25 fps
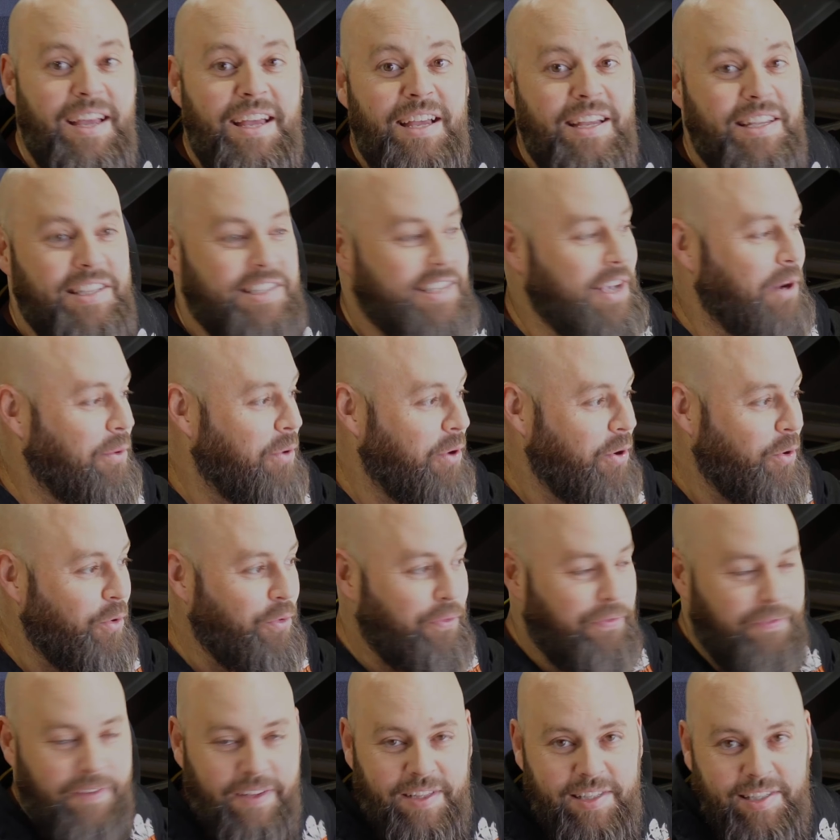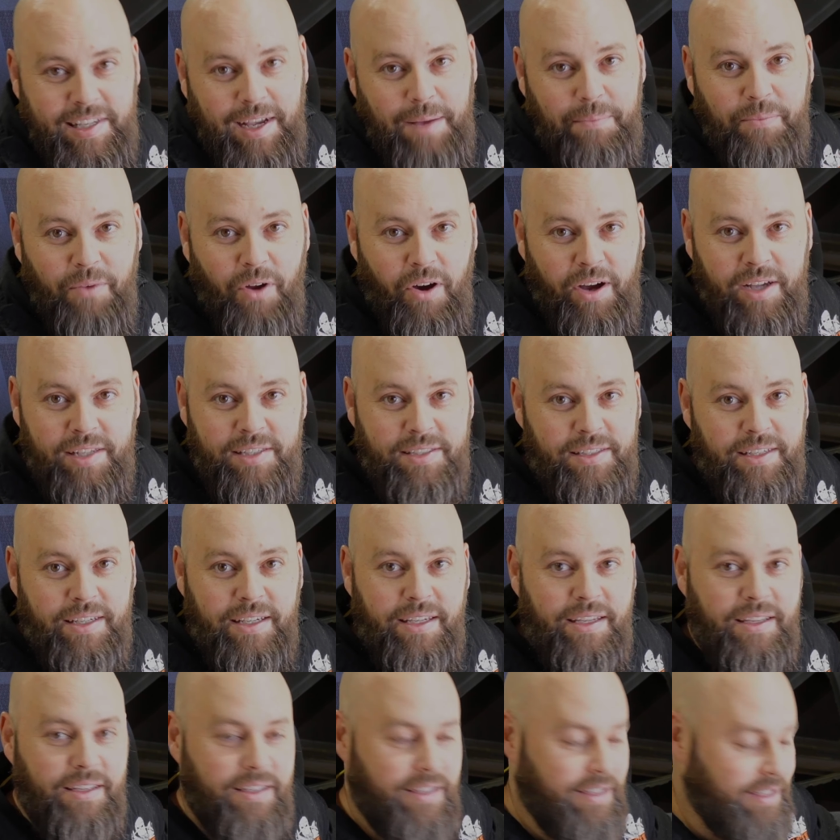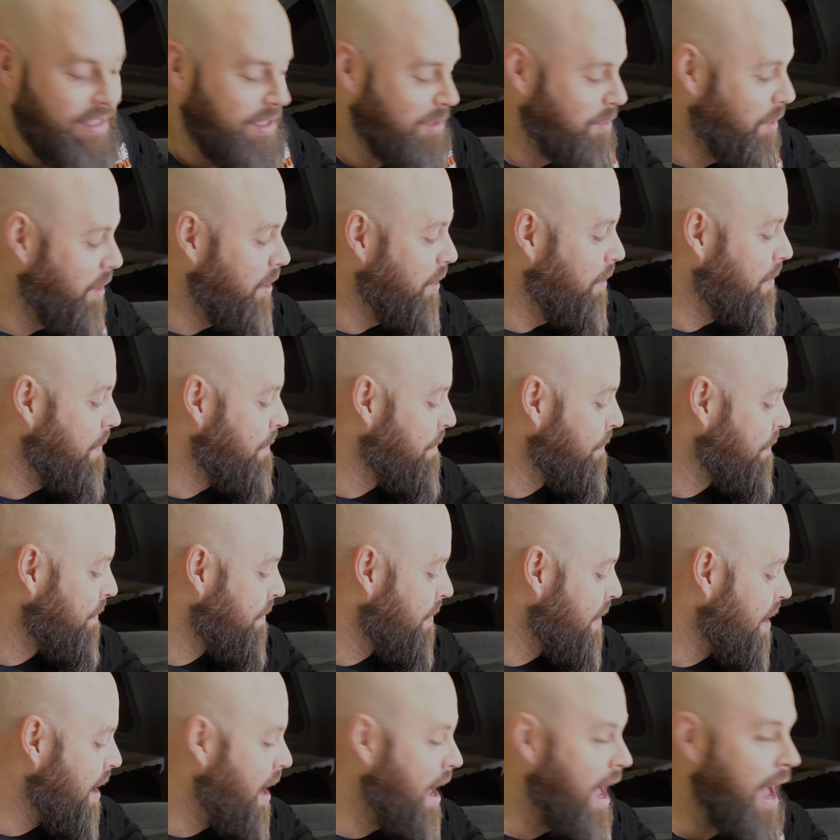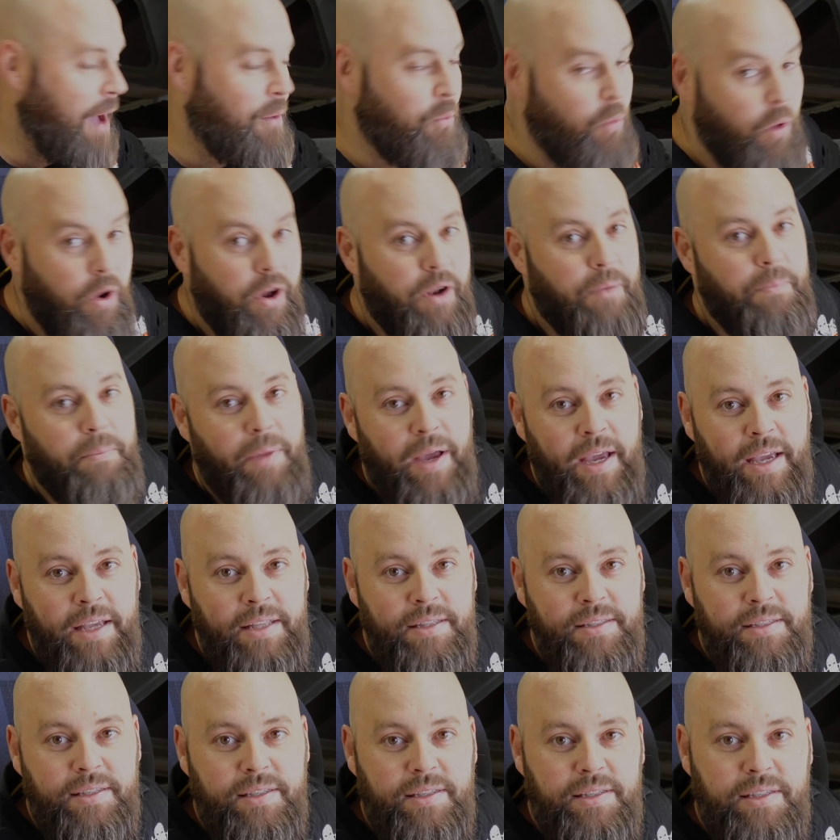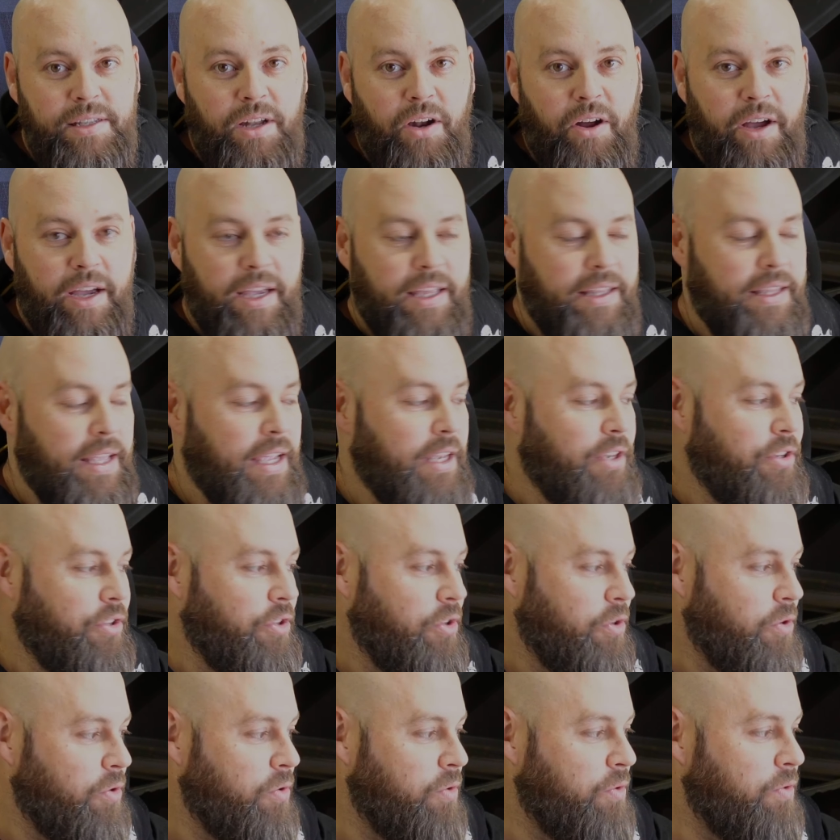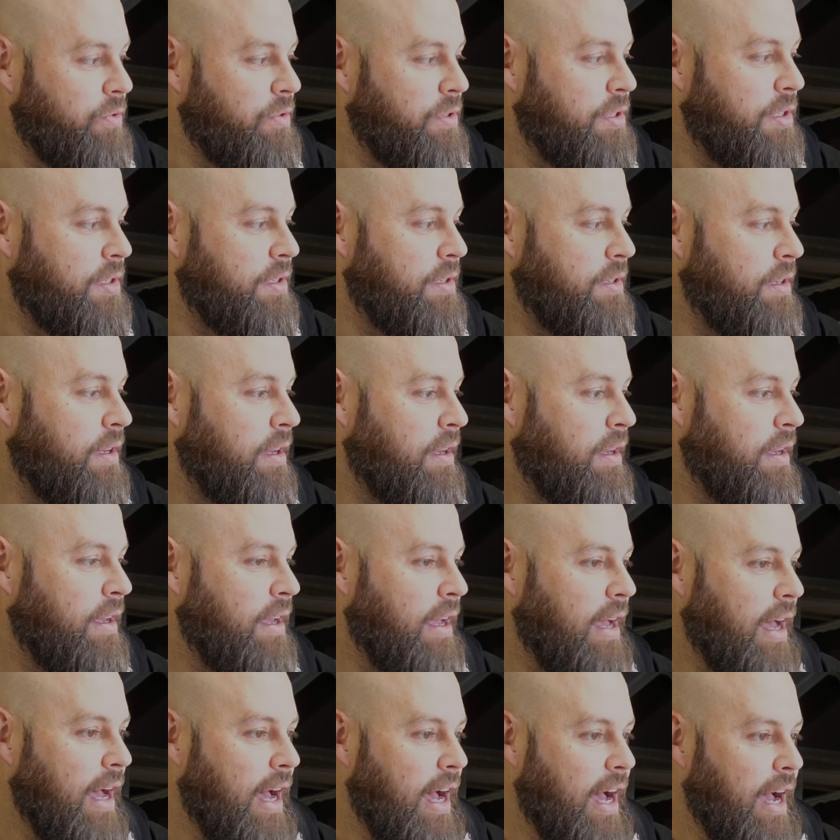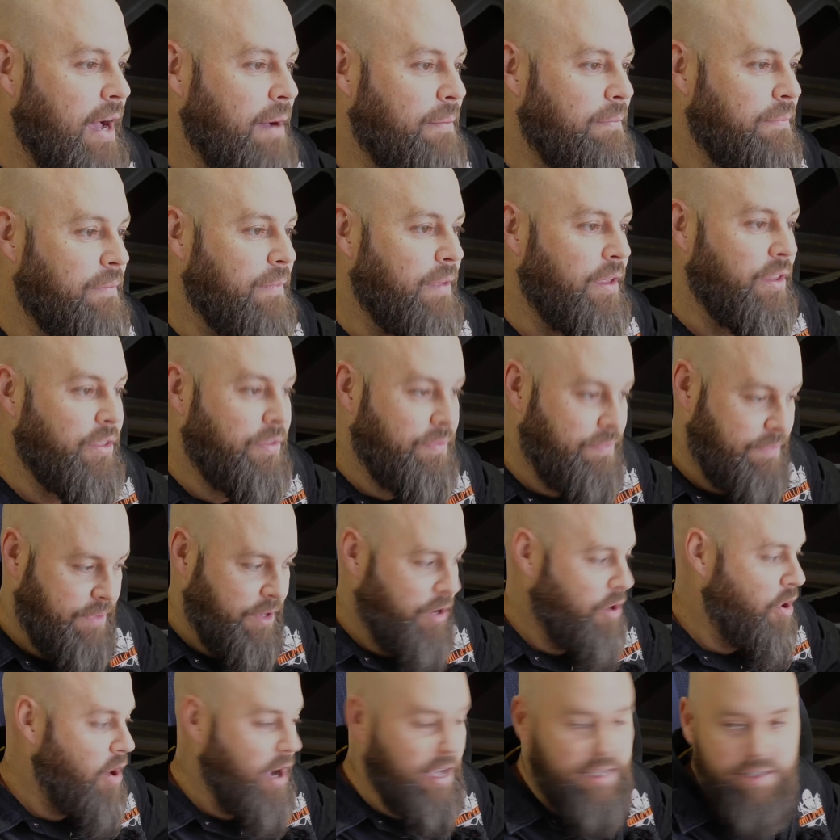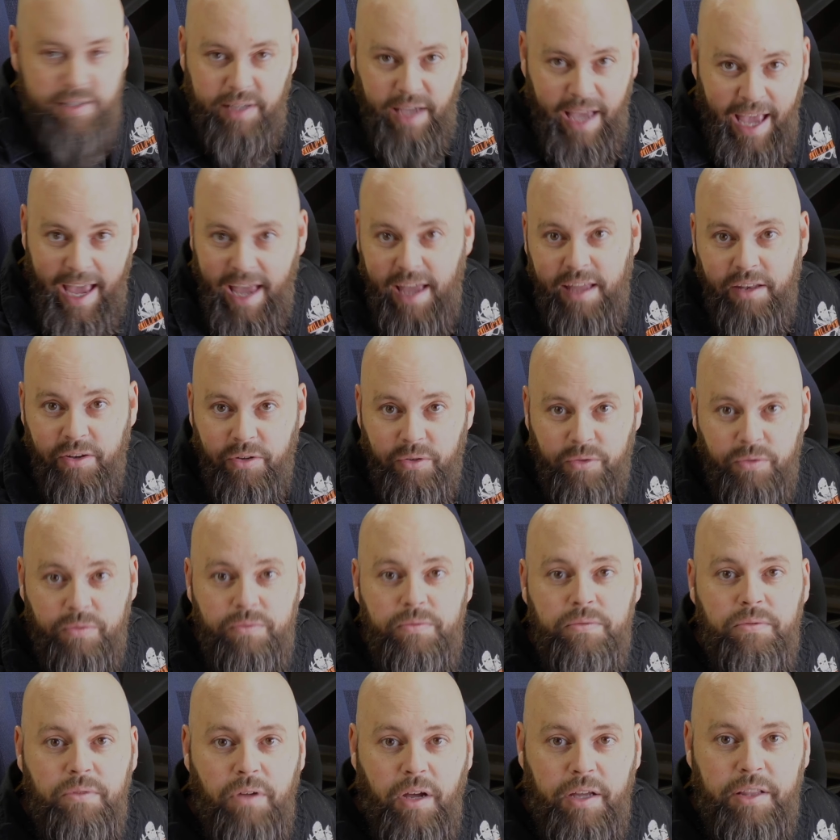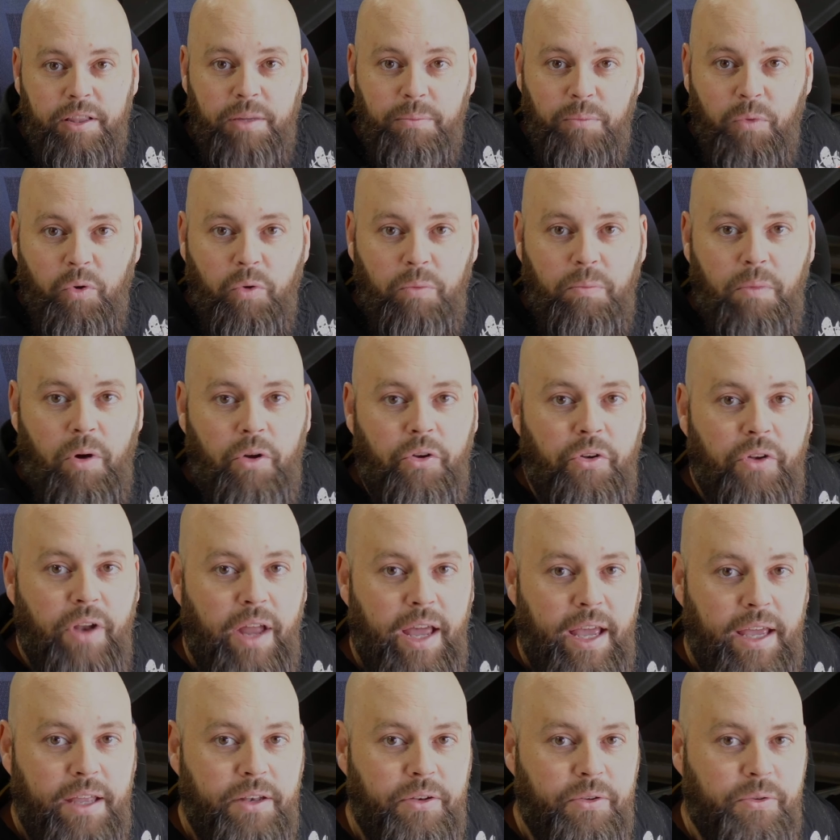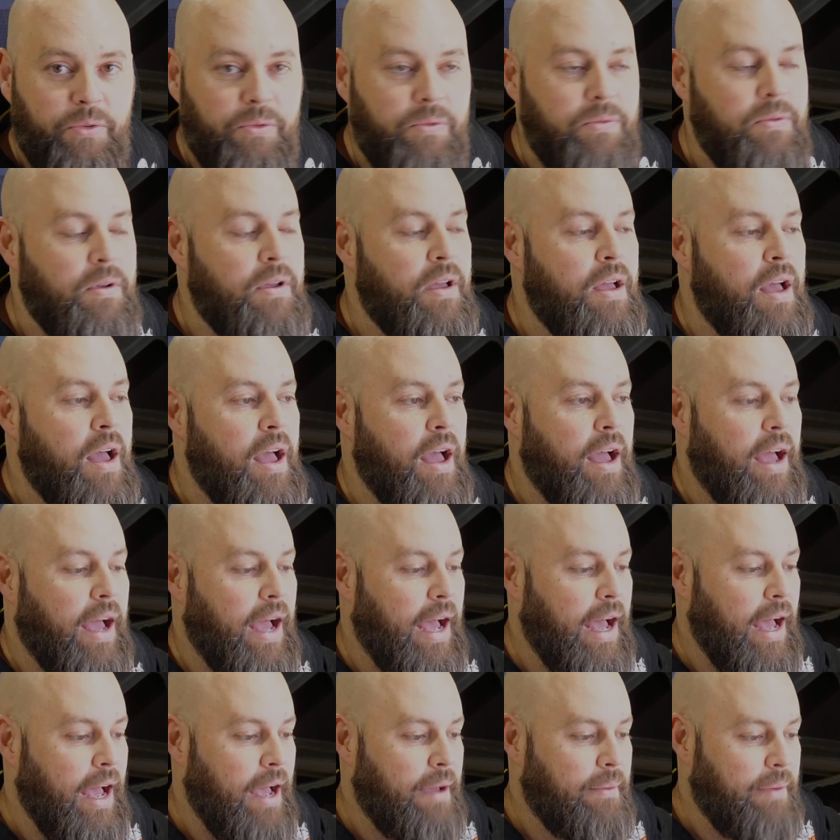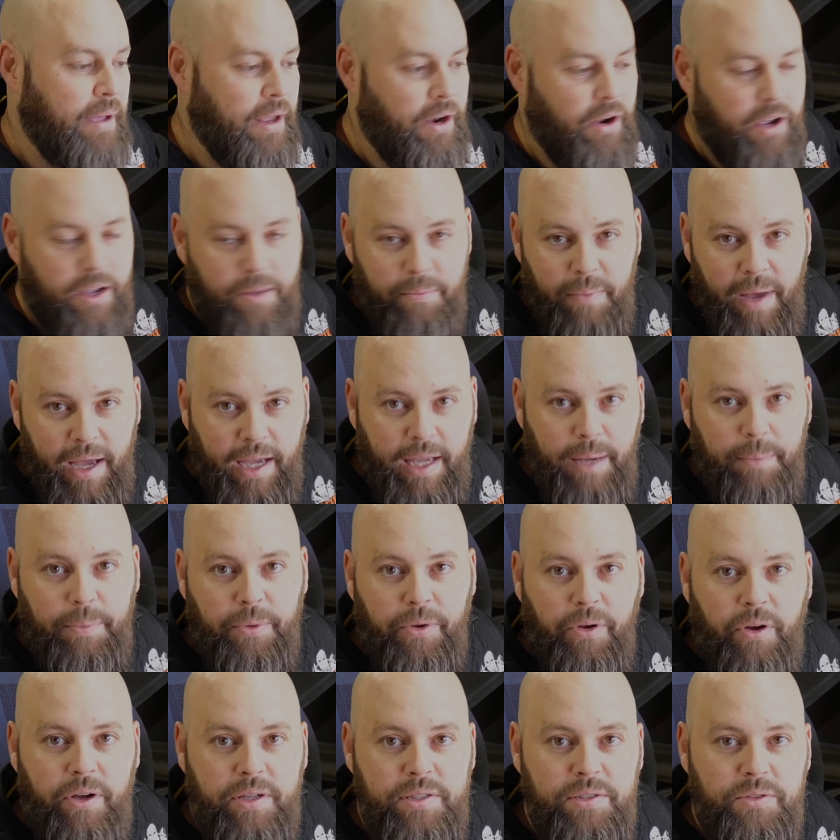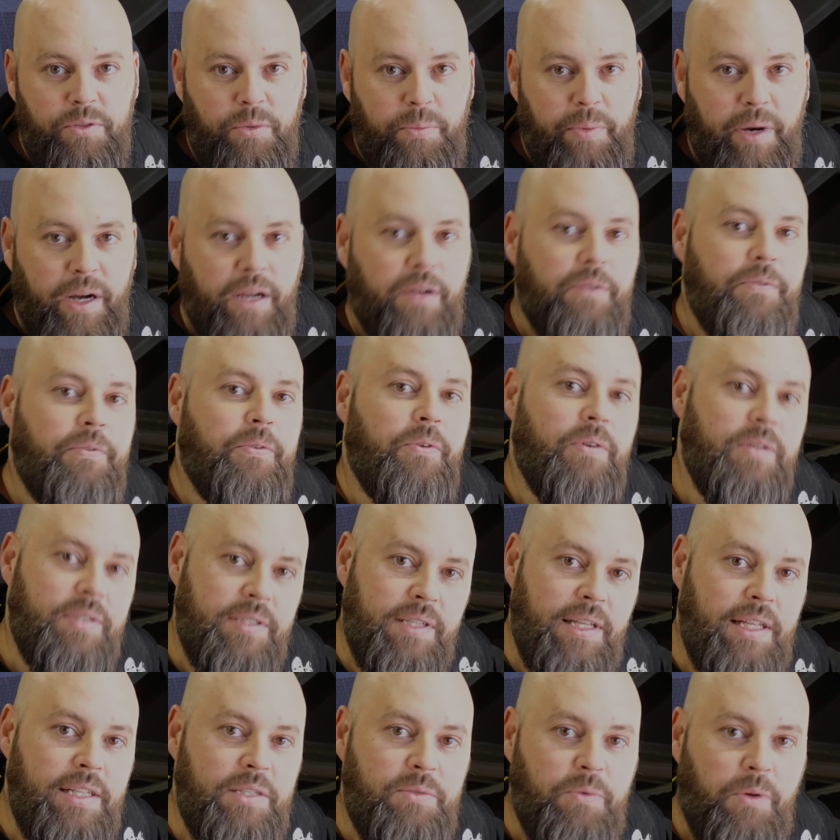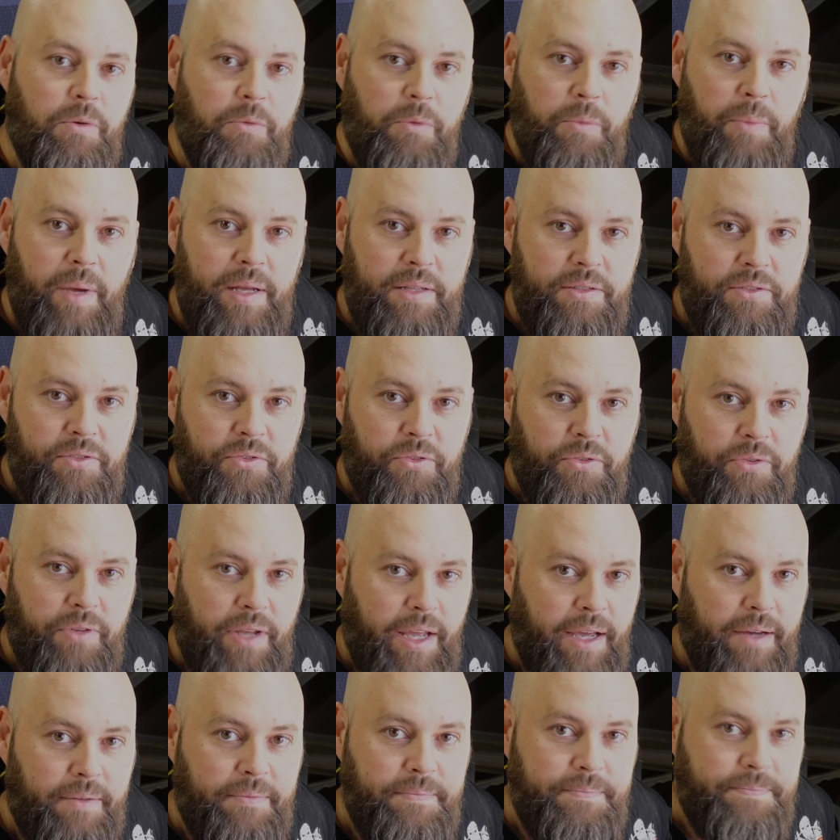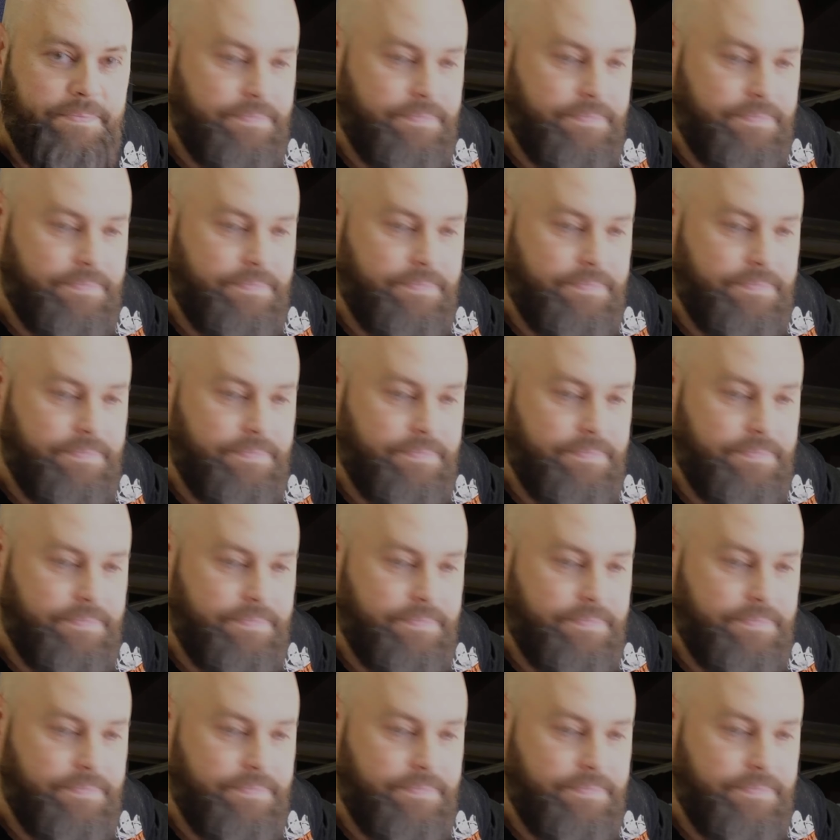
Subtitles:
So it all fits up nicely as well. And what it means is that I can then use the nicer handle, like the more modern handle, and I can make up a nice little bracket for it. So that's what I'm about to do now.